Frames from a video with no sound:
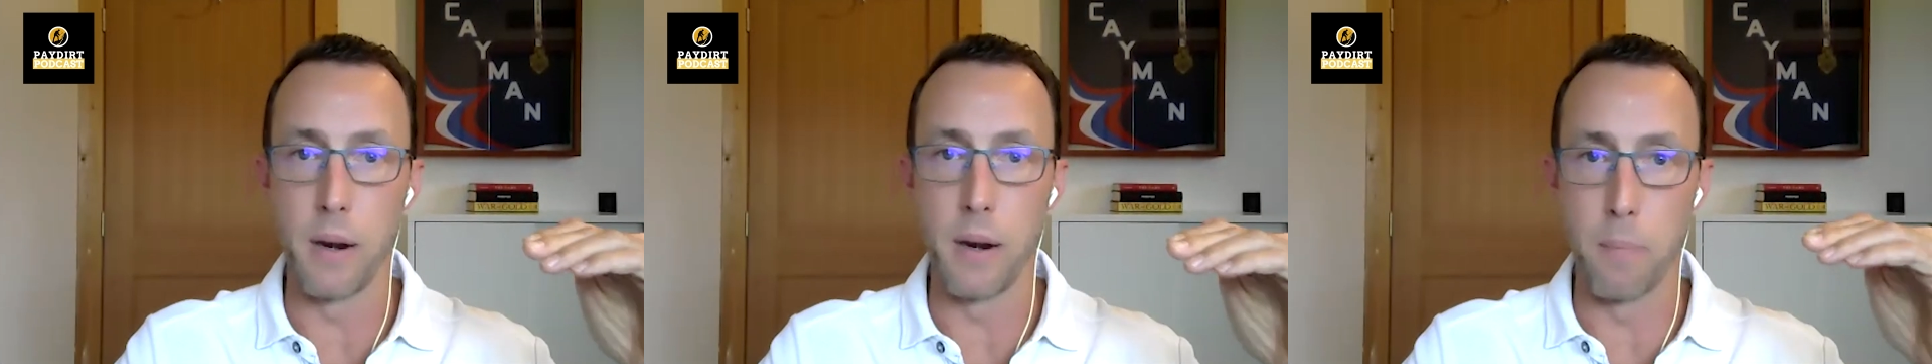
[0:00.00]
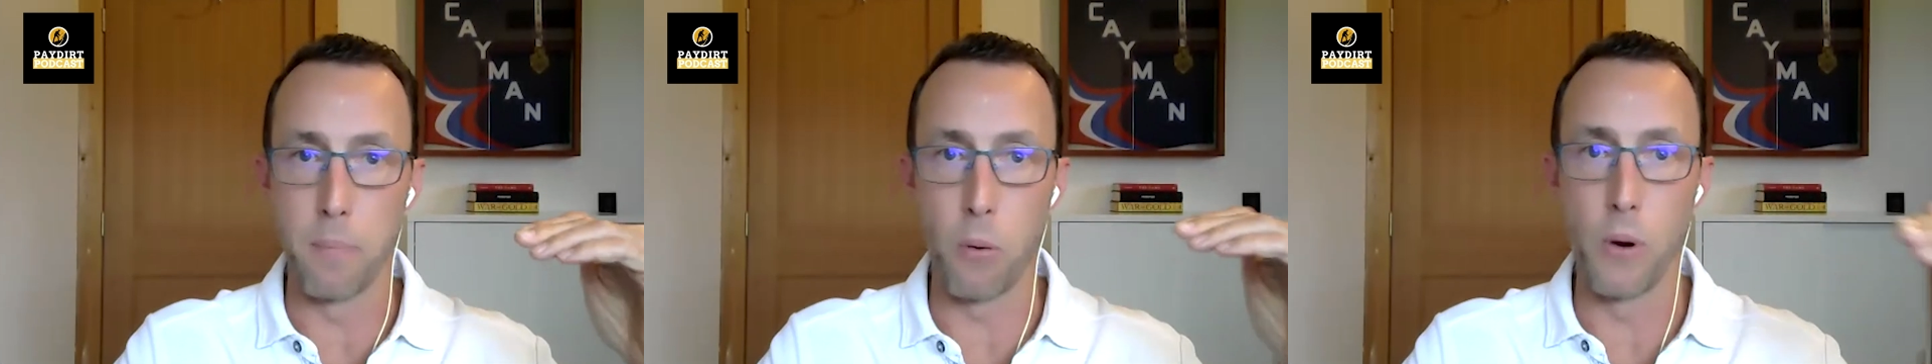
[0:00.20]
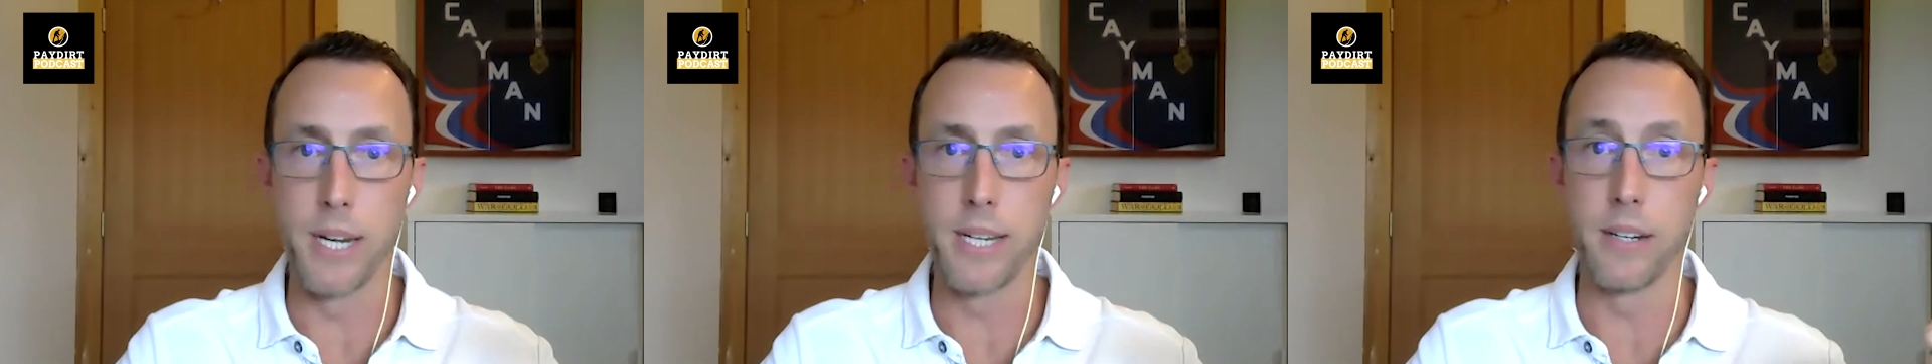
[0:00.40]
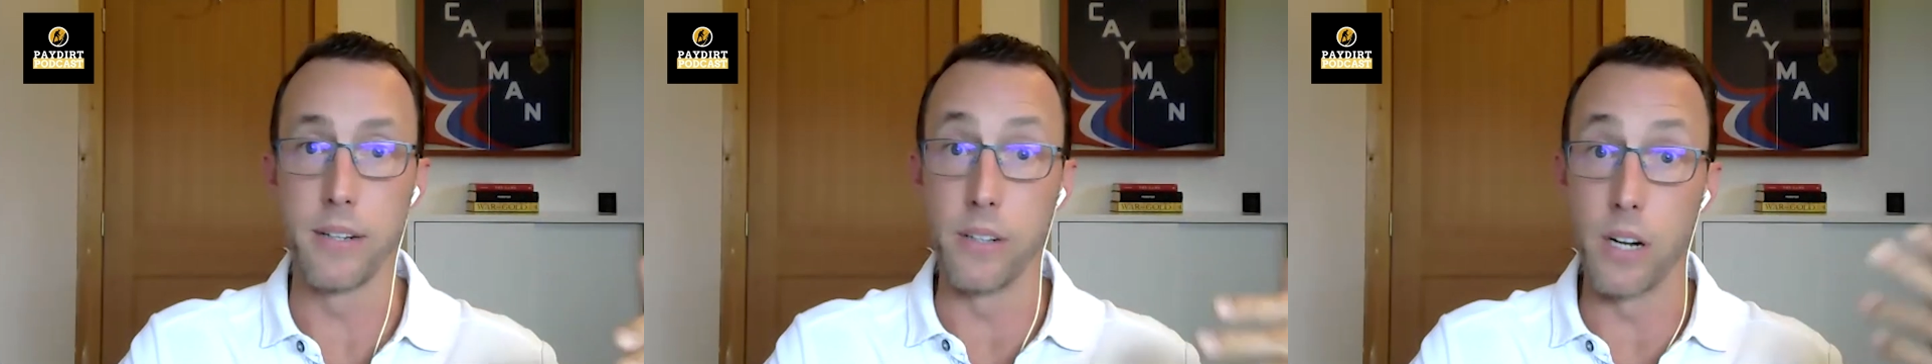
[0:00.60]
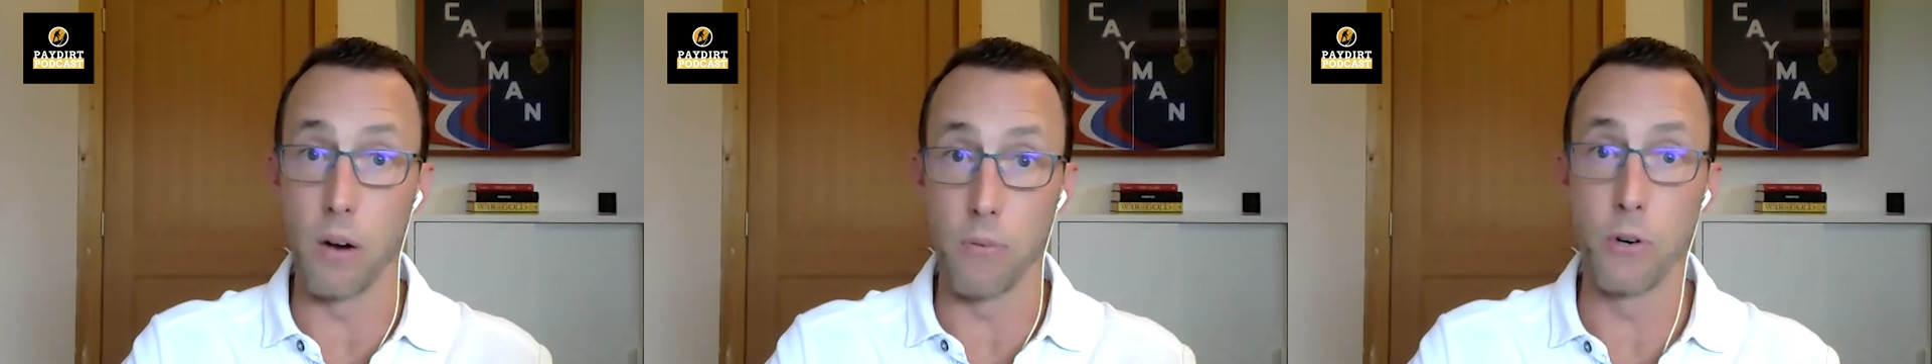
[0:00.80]

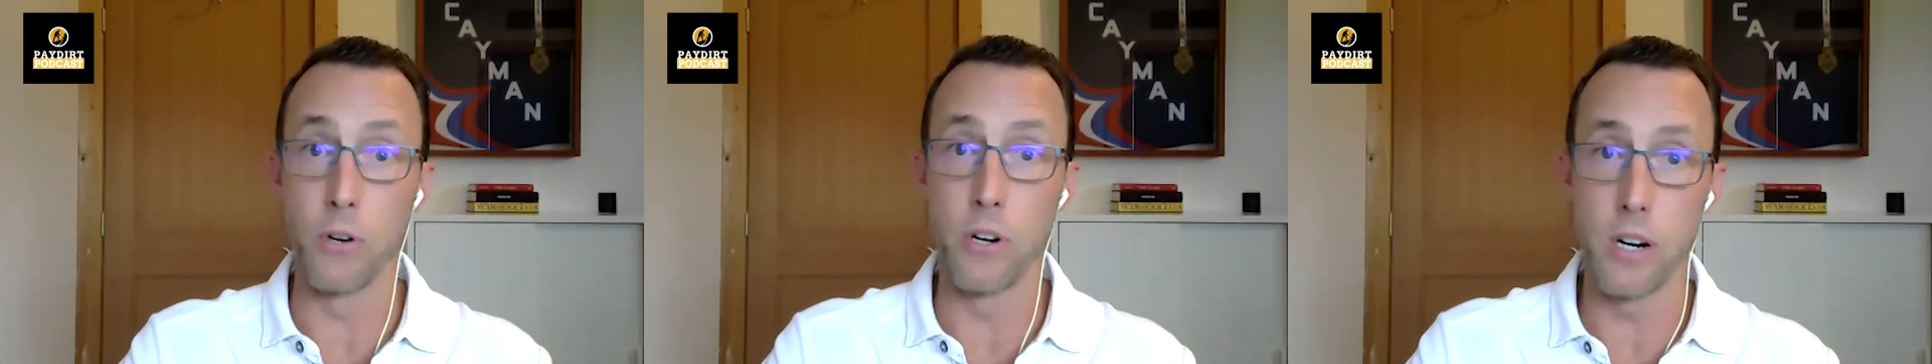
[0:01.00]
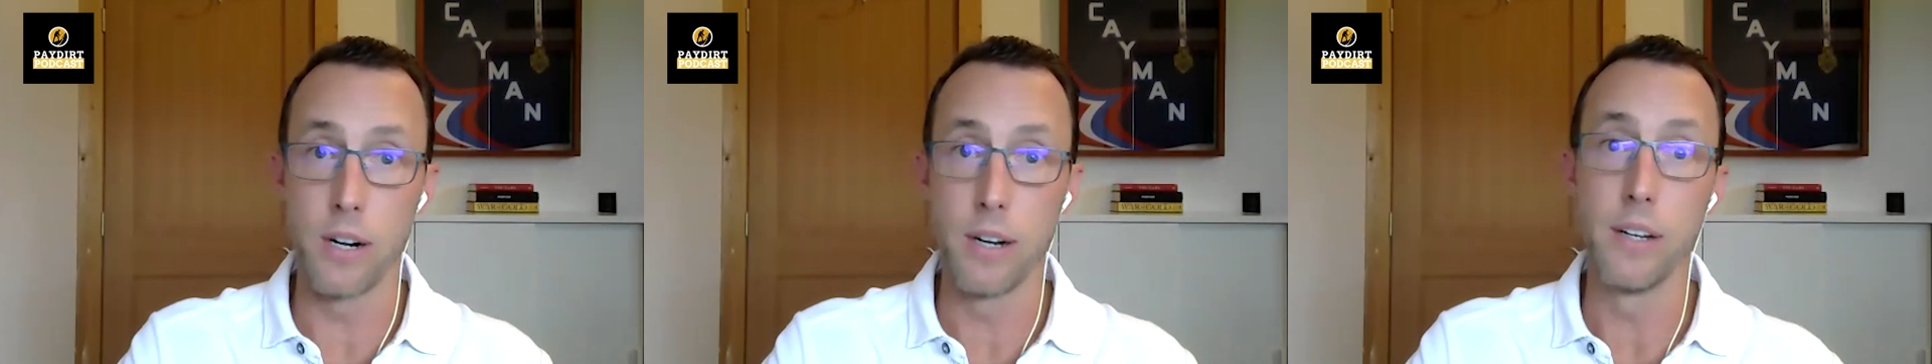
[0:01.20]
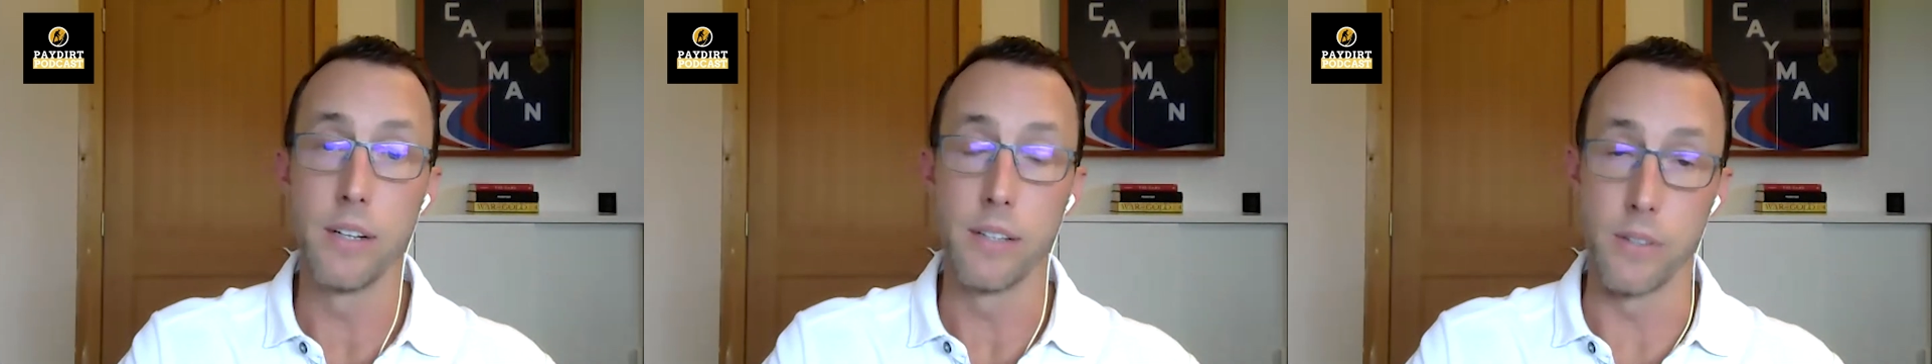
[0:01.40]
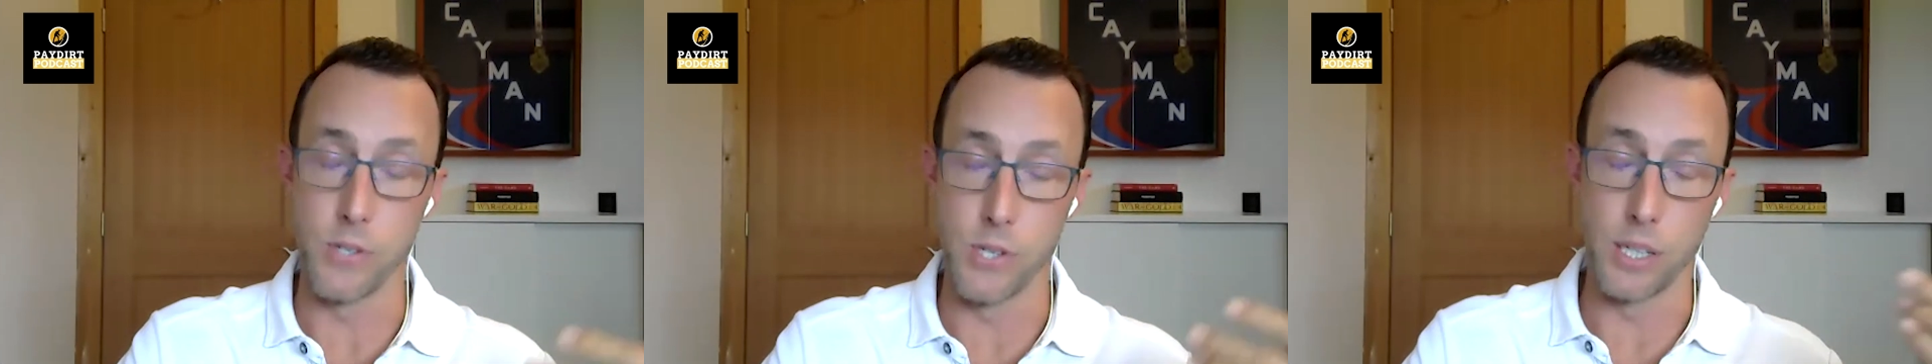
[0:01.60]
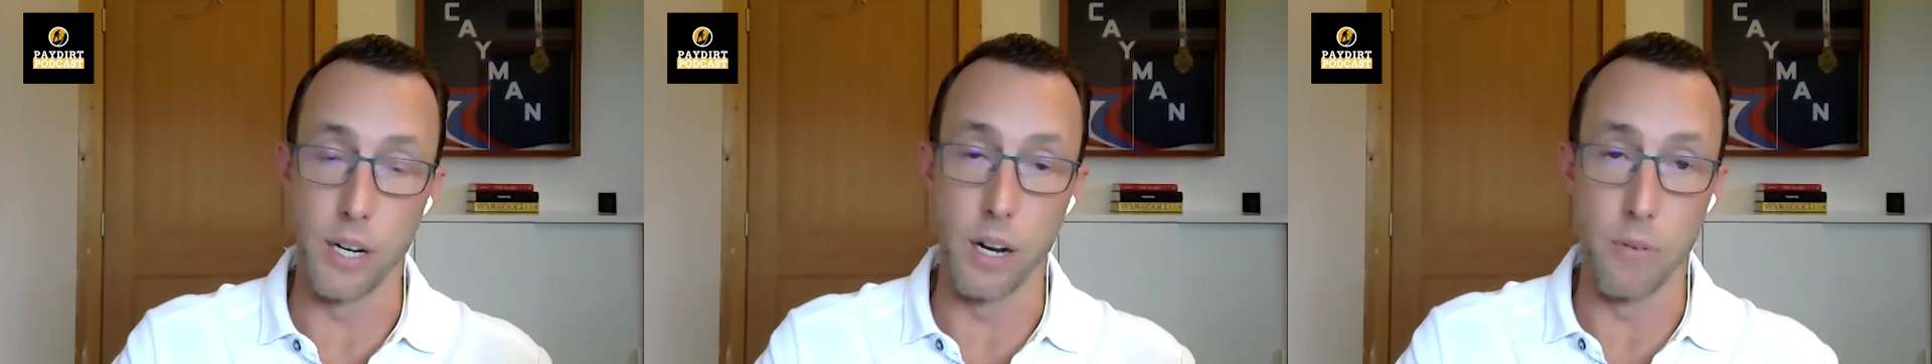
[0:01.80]
appointed governor.
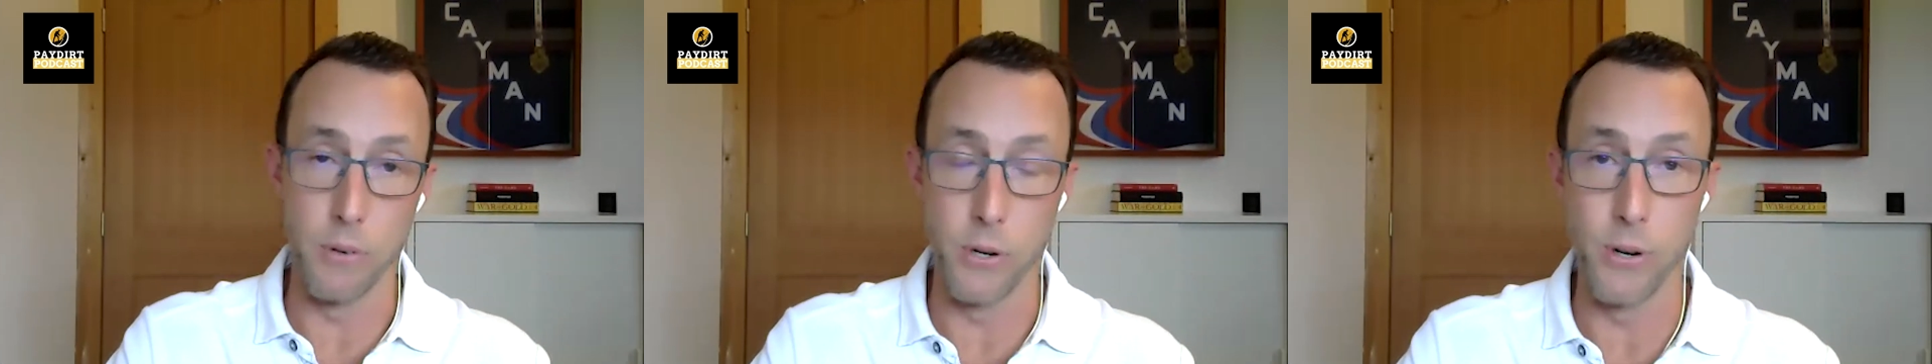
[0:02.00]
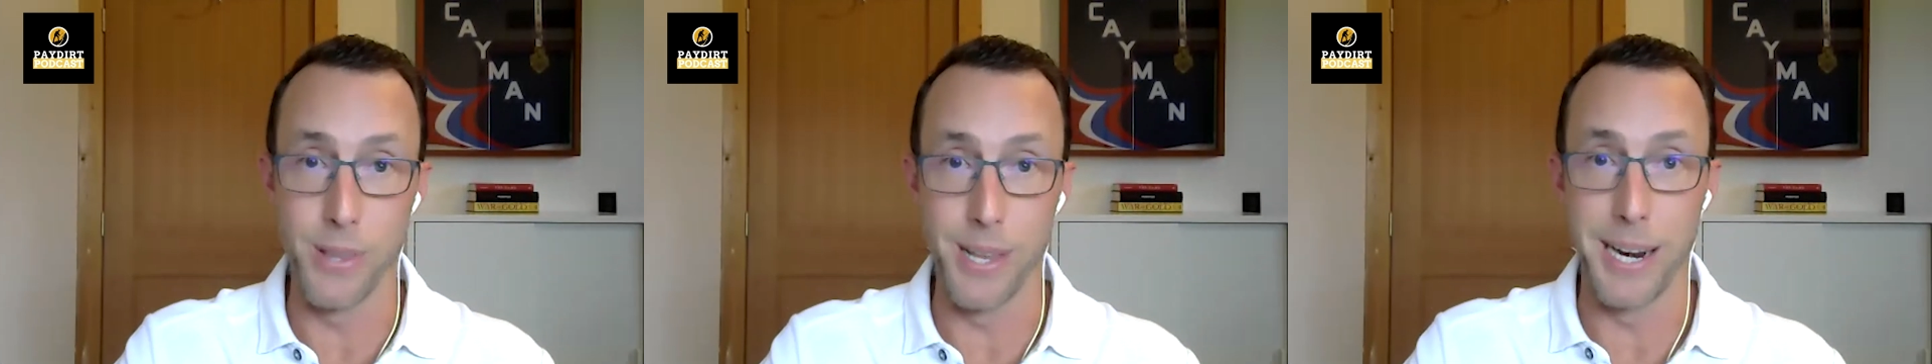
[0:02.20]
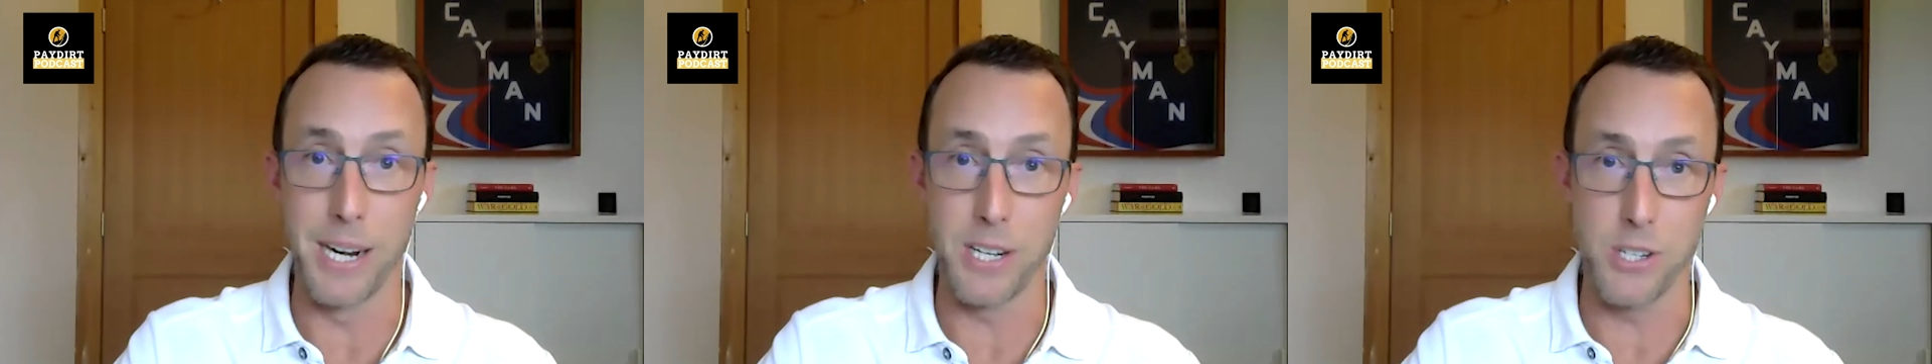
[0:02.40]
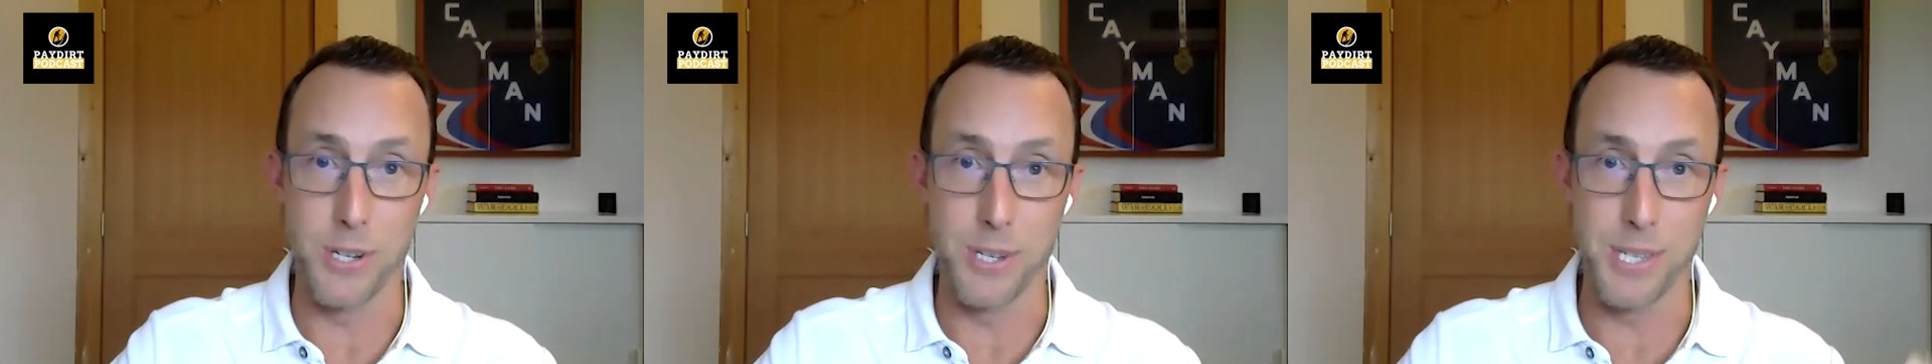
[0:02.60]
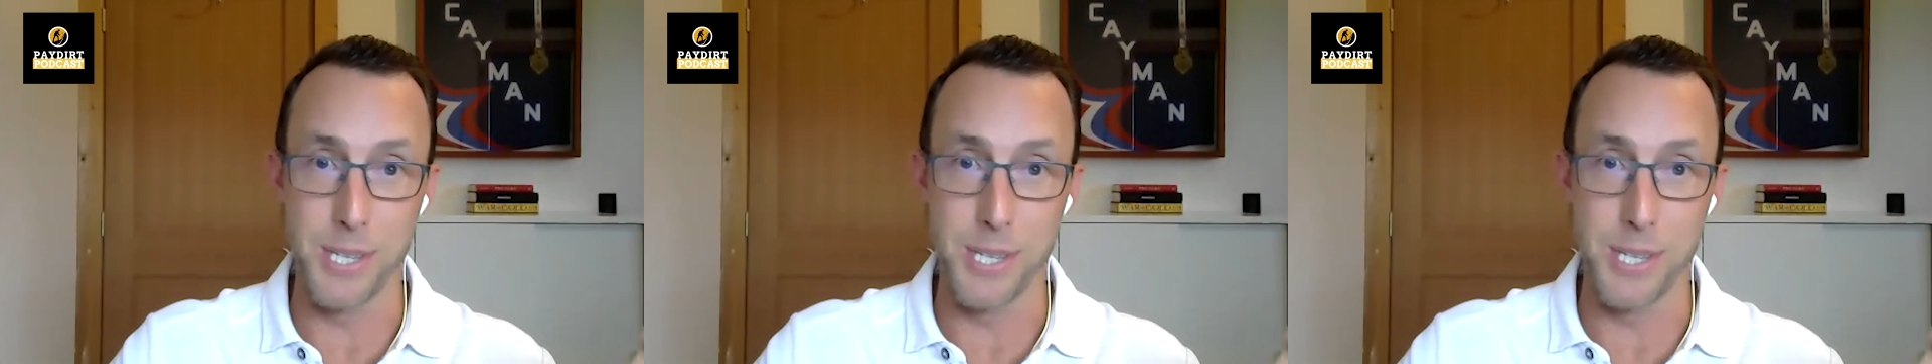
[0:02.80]
There's a governor that actually